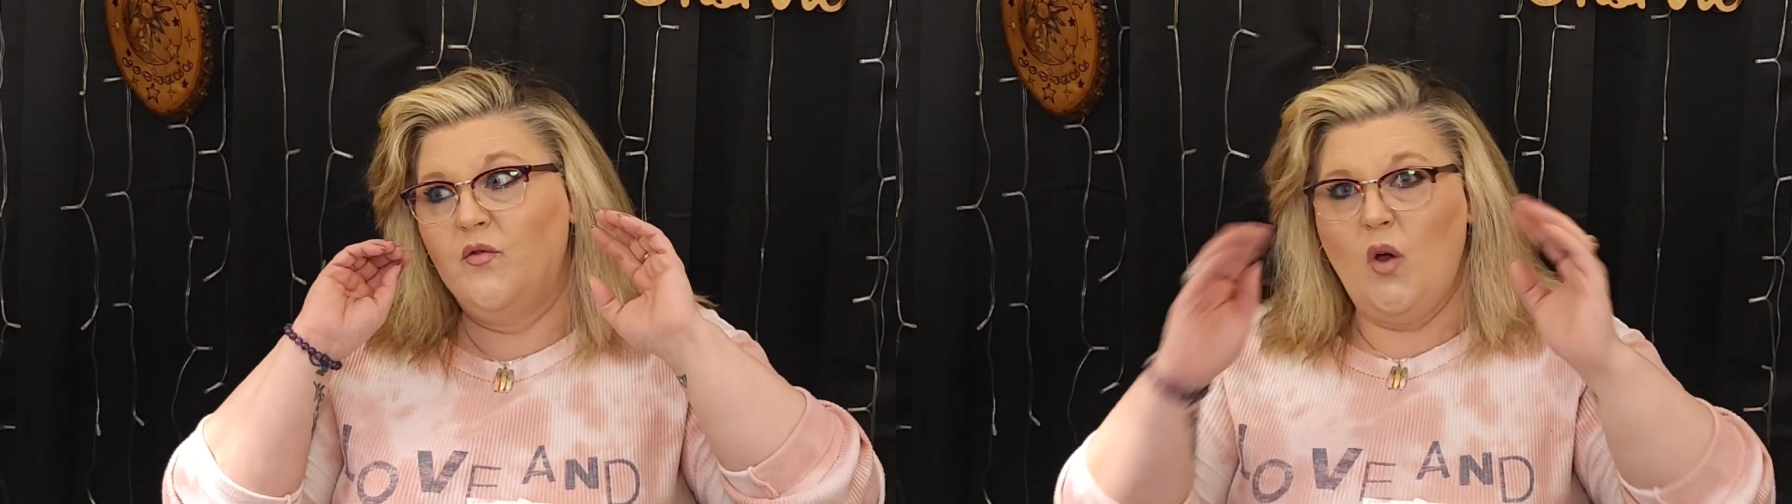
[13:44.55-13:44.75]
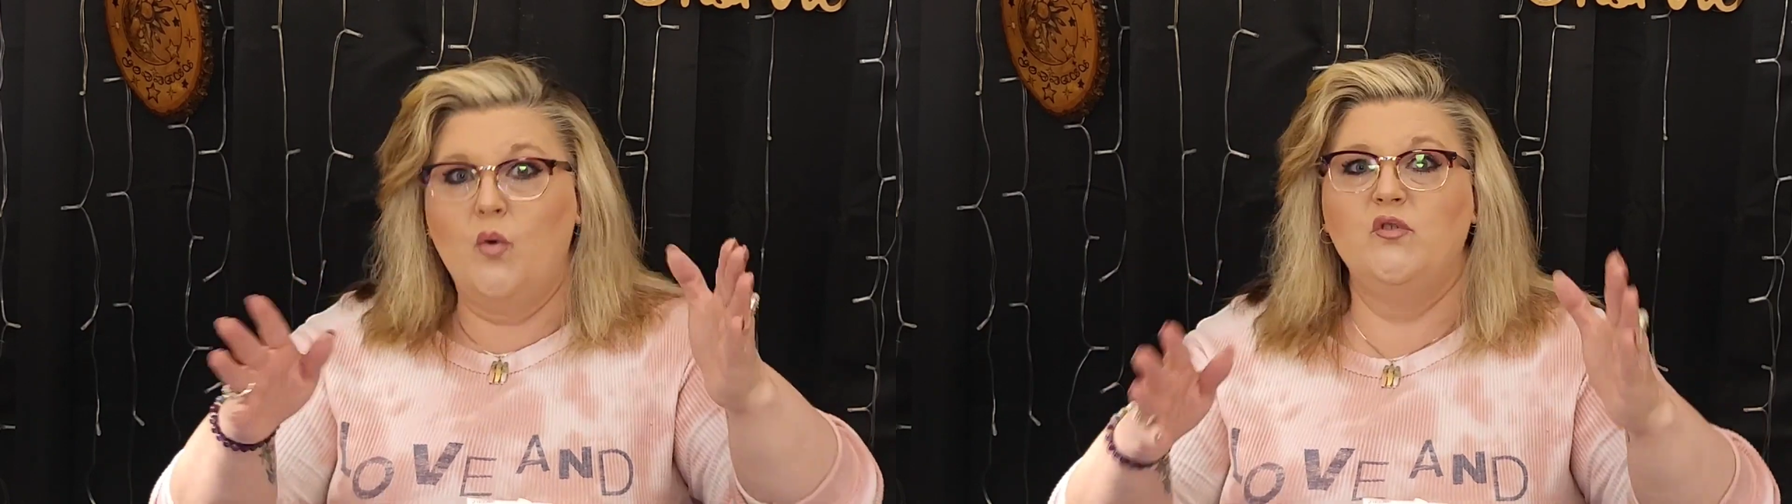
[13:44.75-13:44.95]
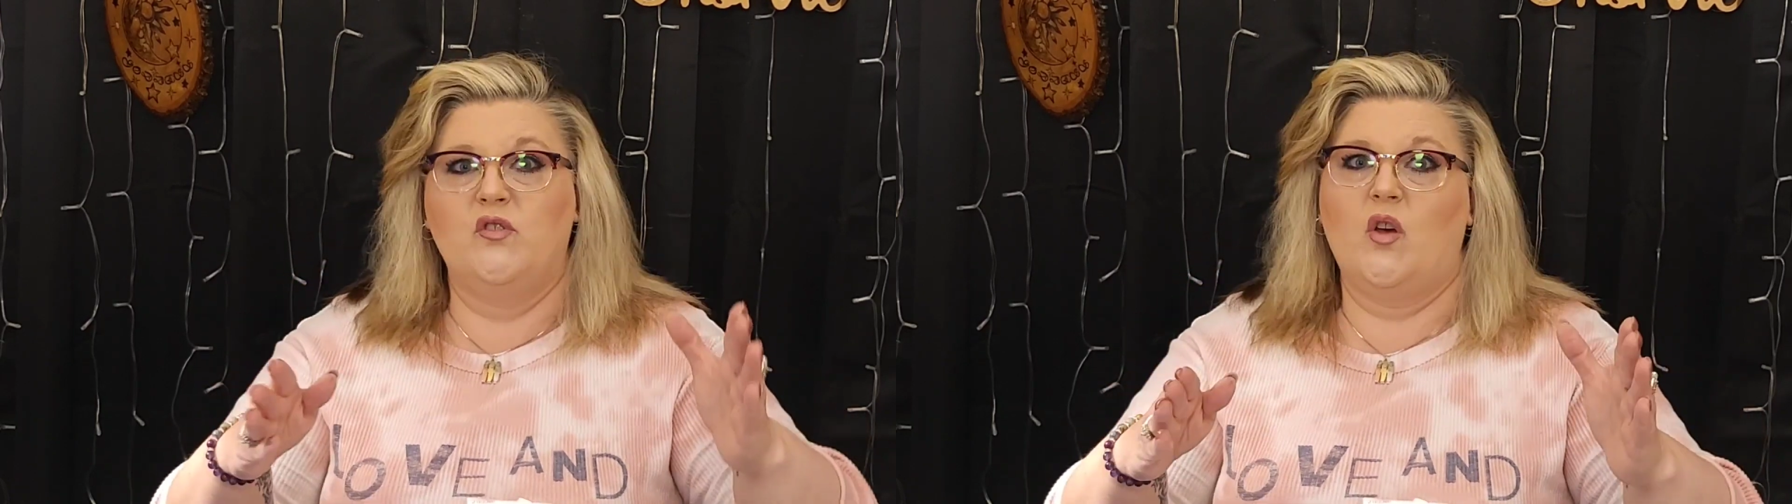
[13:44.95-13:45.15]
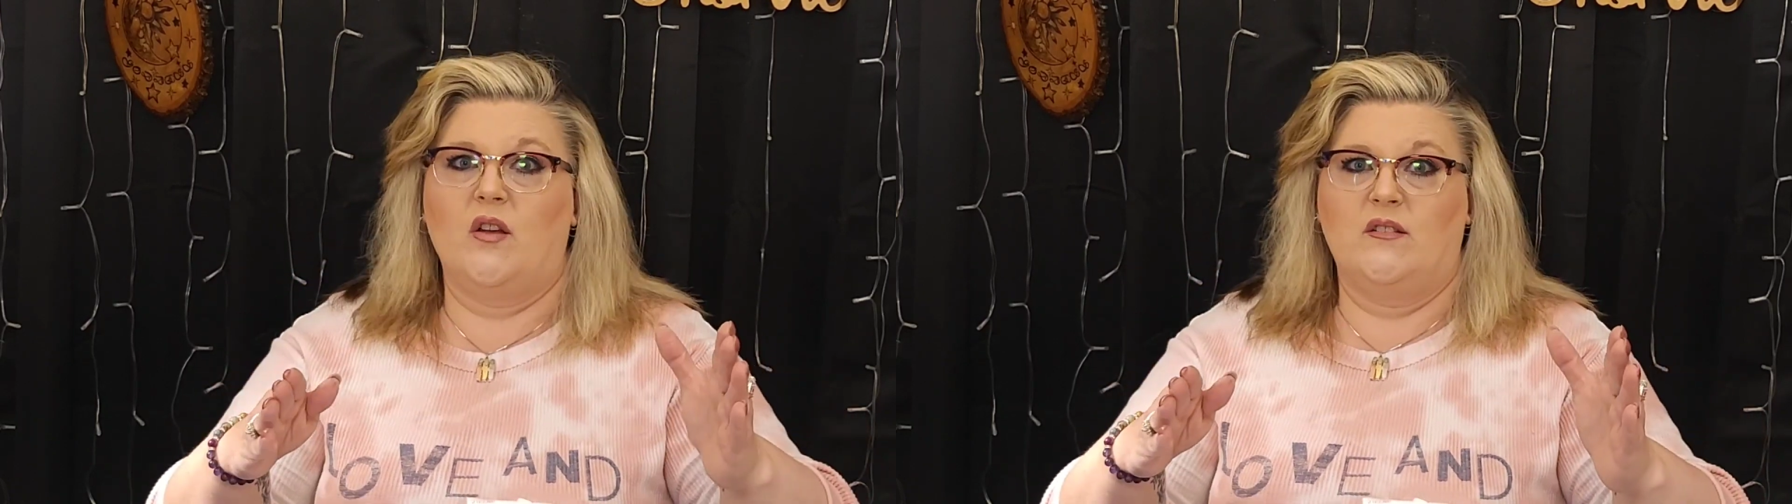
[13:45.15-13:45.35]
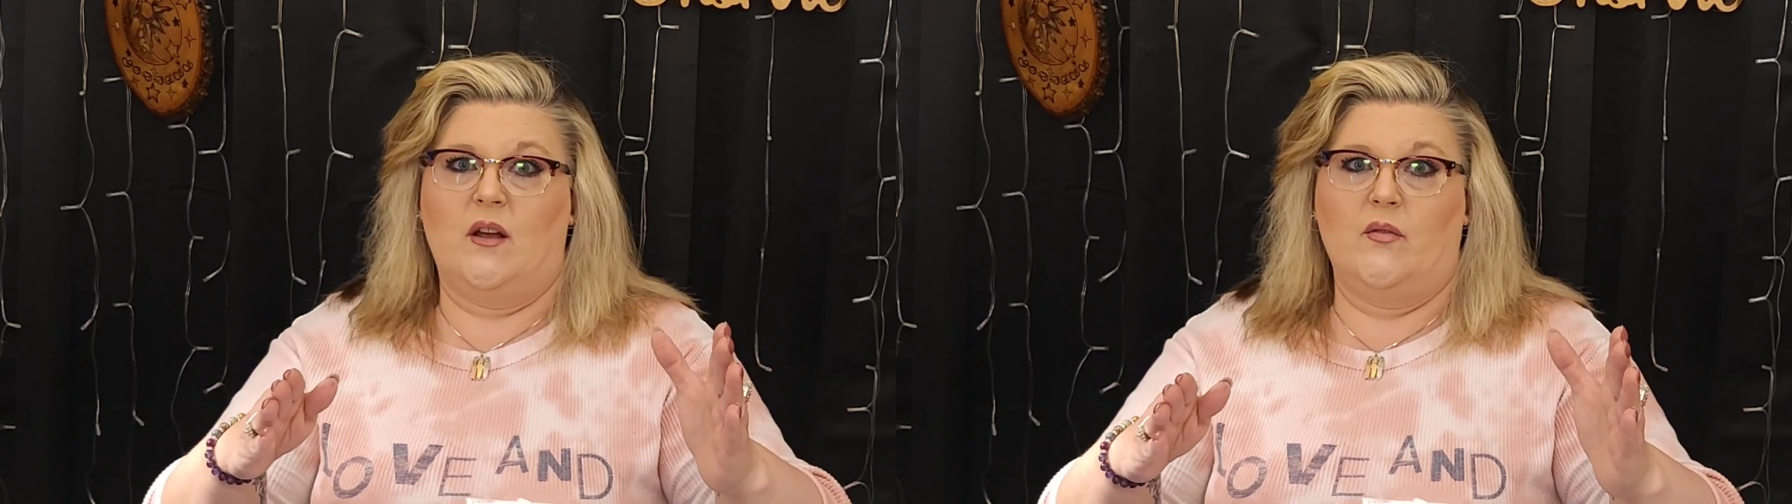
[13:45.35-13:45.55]
those
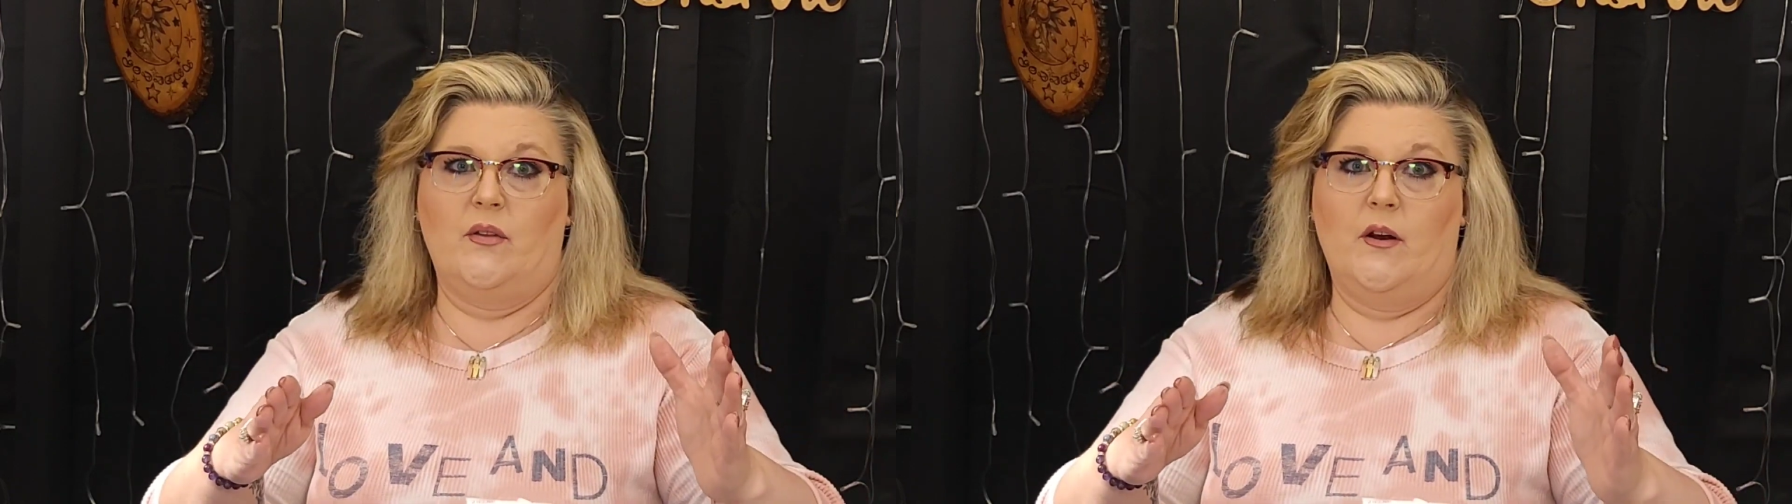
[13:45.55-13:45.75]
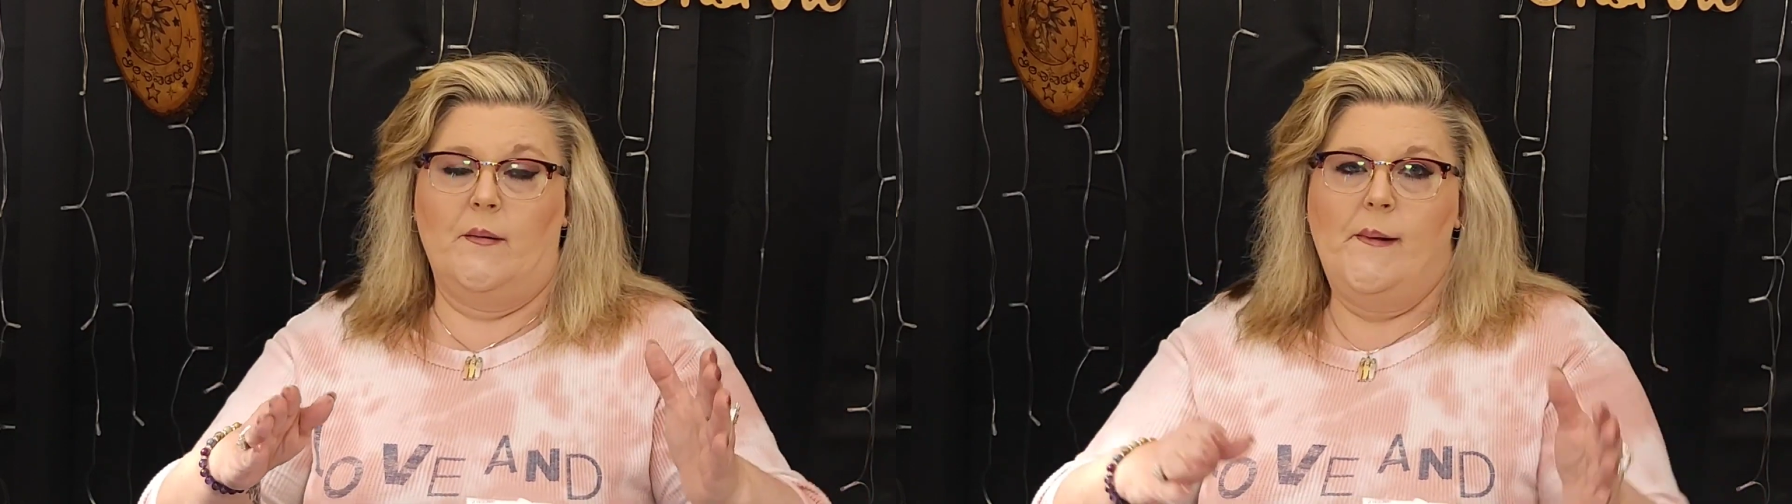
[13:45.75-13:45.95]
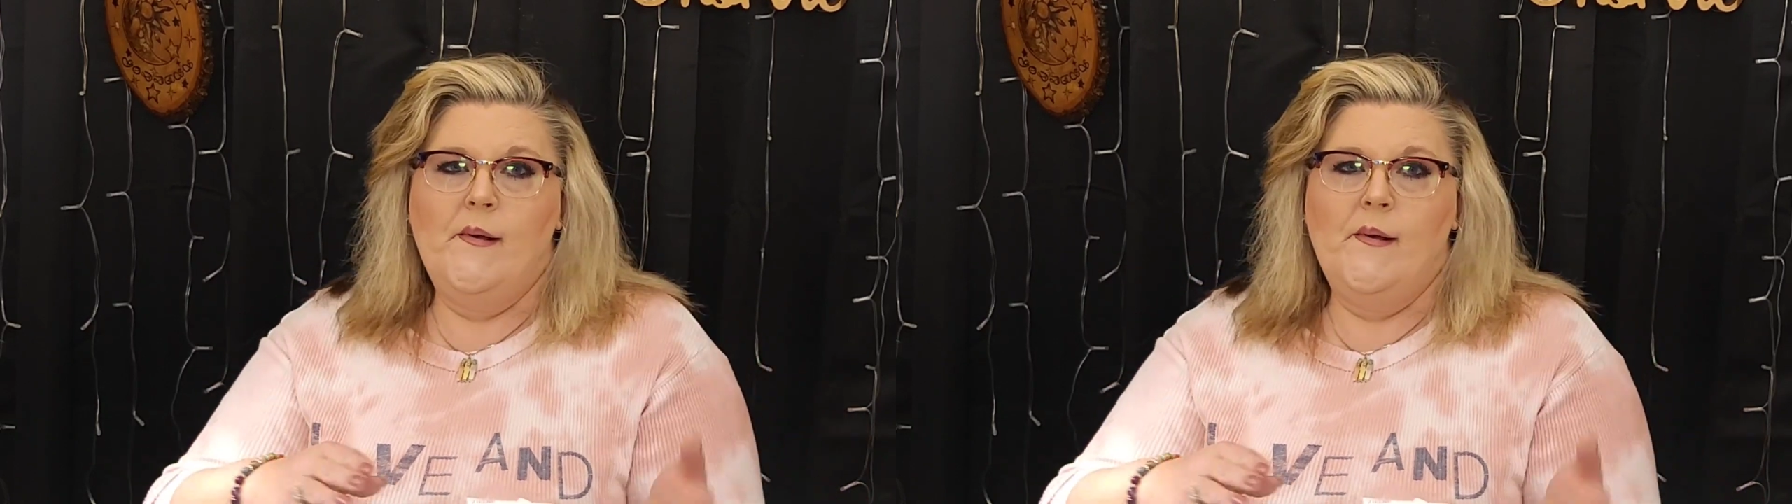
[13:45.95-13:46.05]
thoughts out there.